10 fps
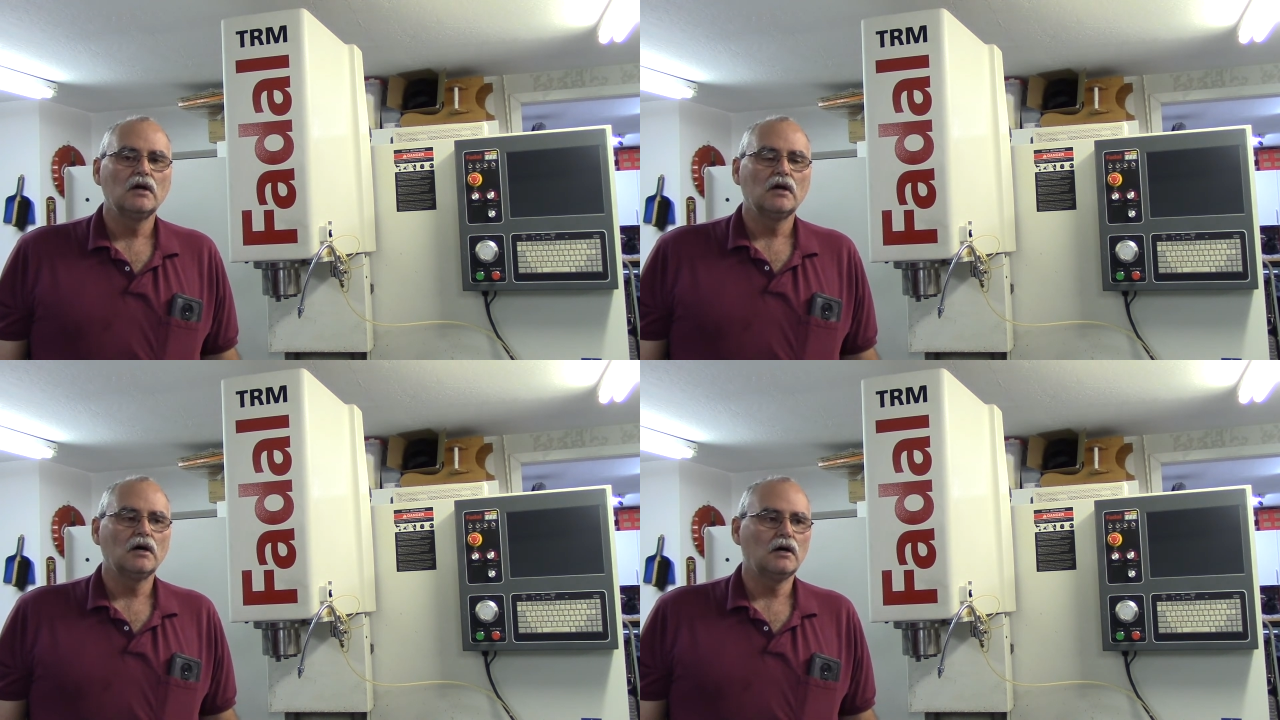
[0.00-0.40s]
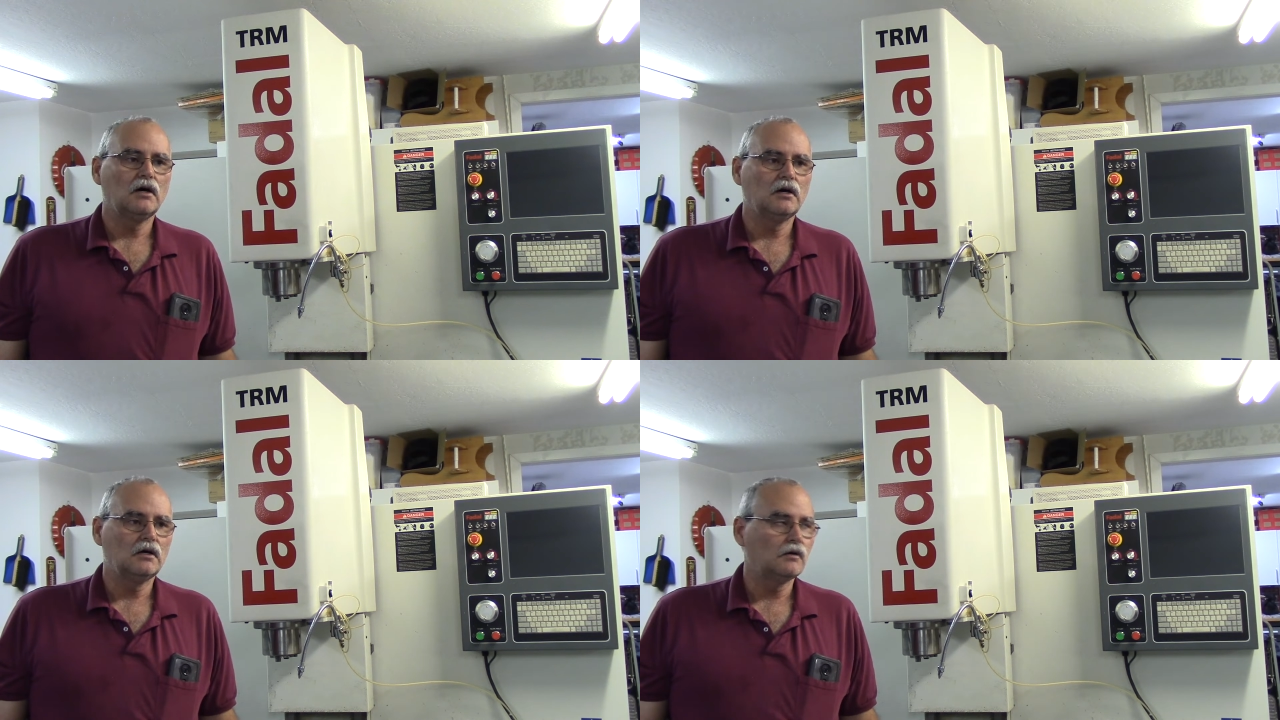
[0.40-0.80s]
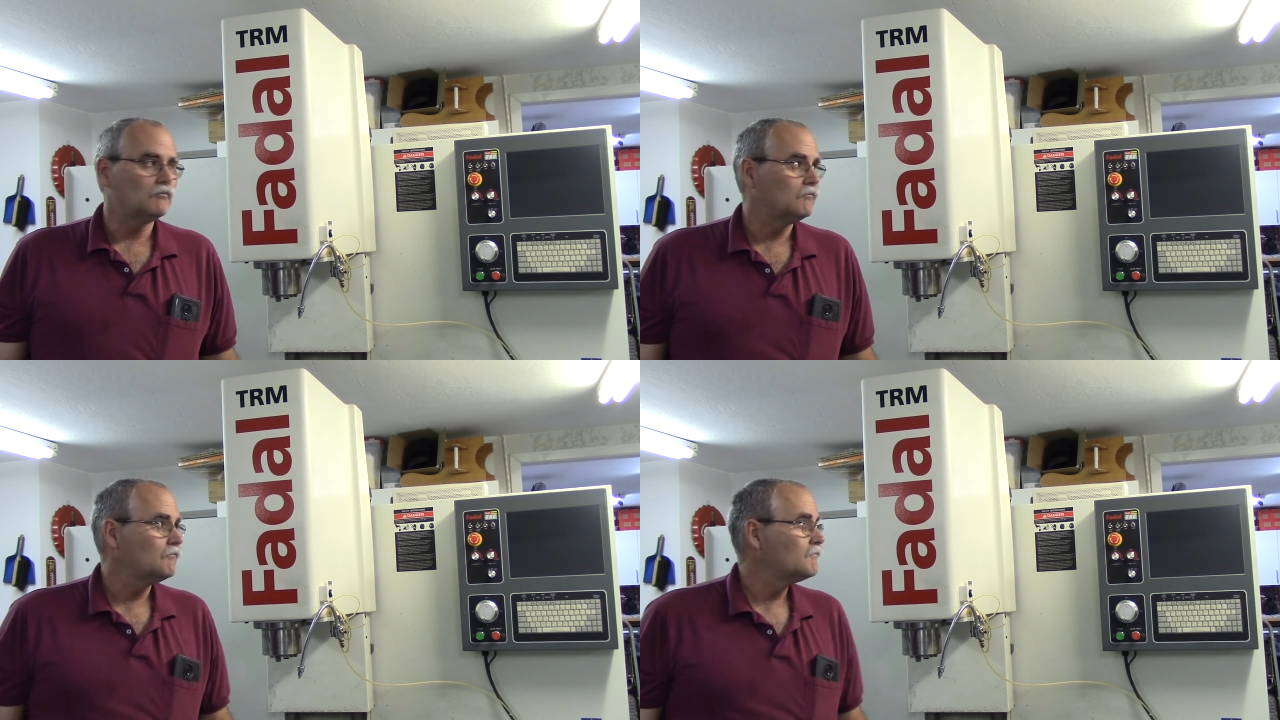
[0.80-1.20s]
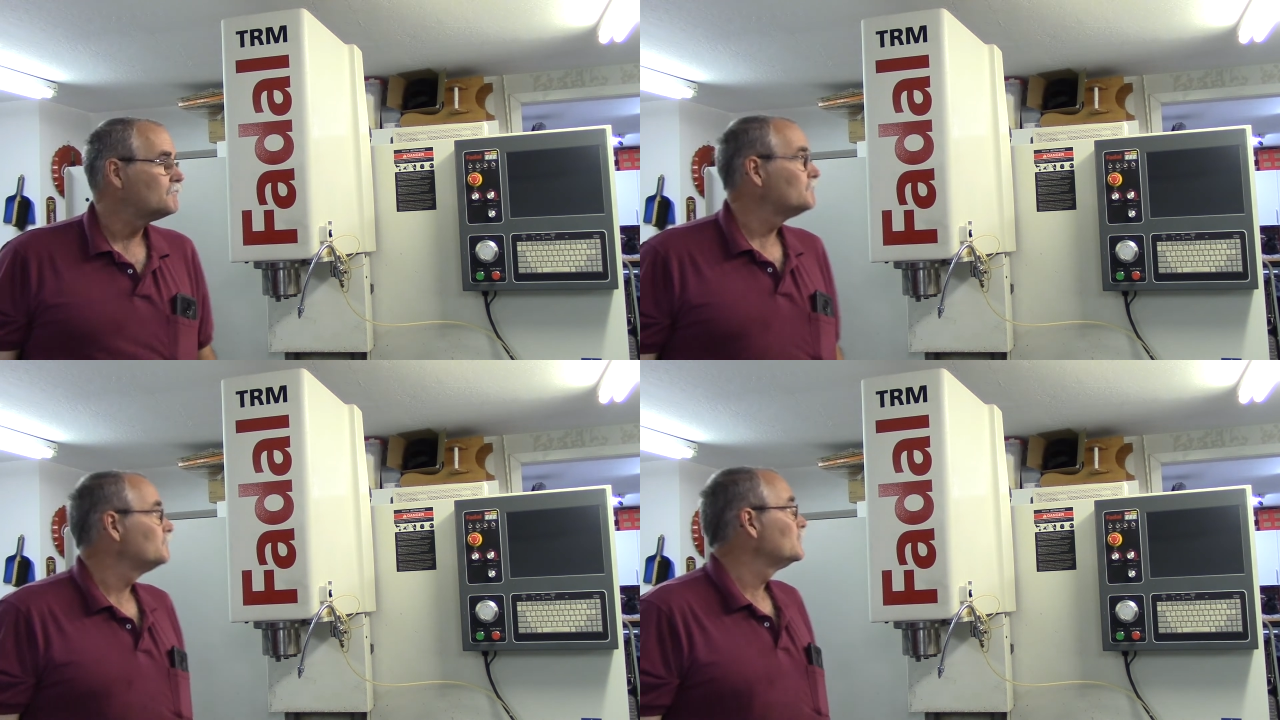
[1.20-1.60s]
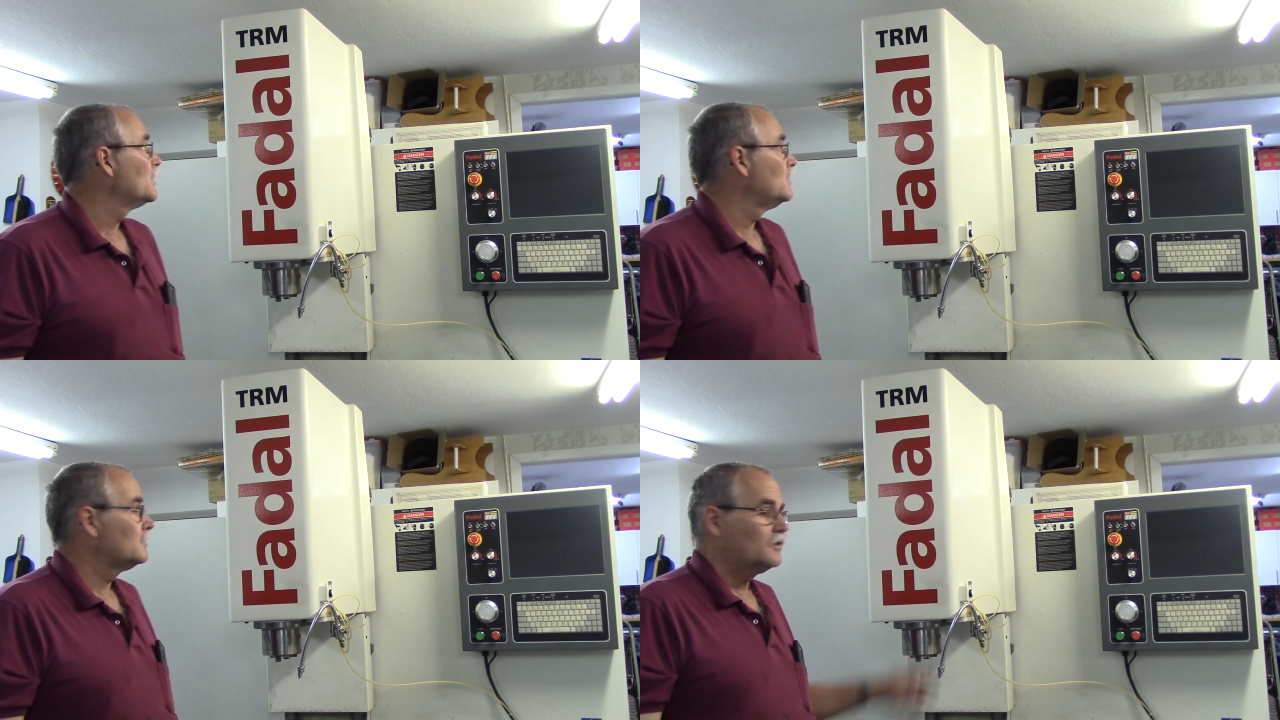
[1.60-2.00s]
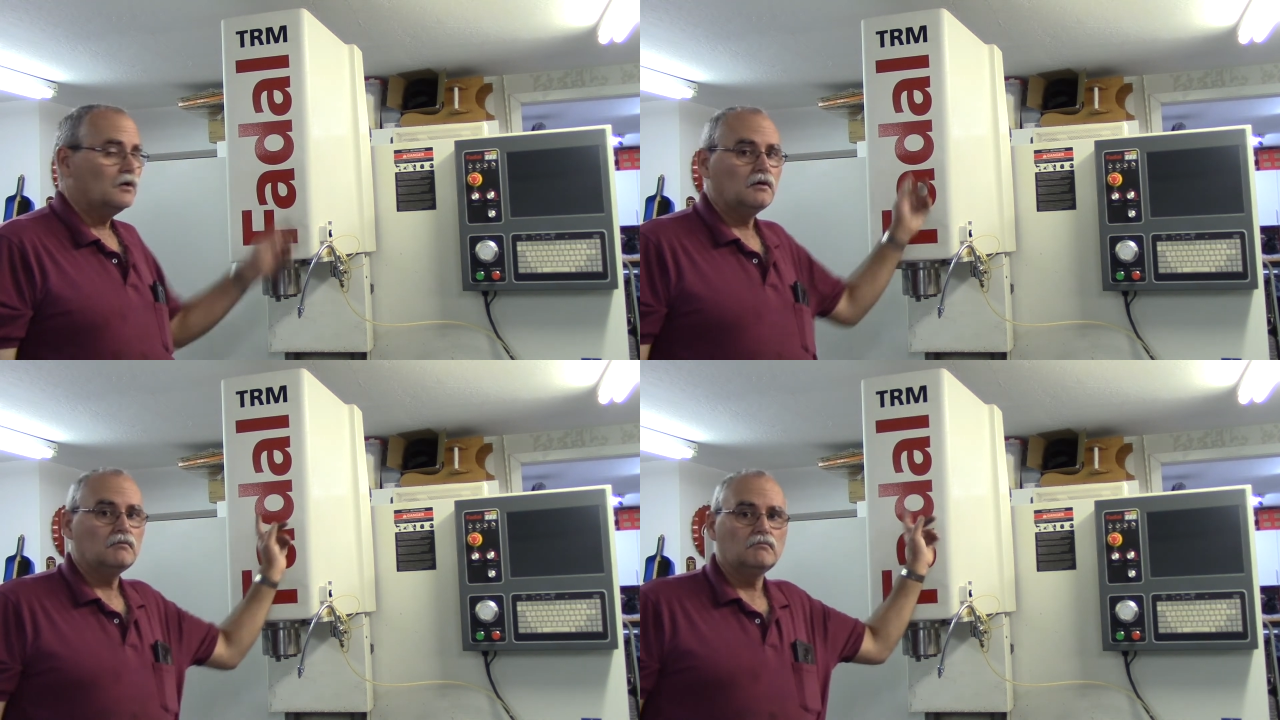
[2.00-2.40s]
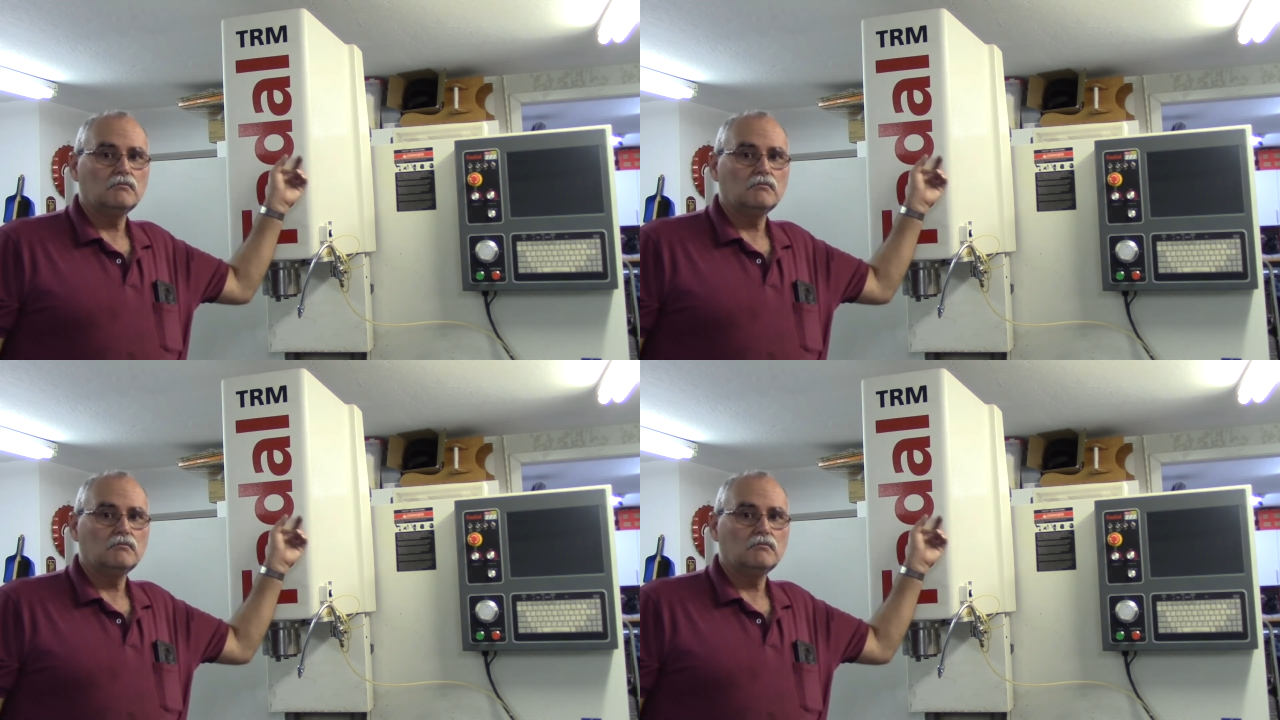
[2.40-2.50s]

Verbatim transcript: Uh, the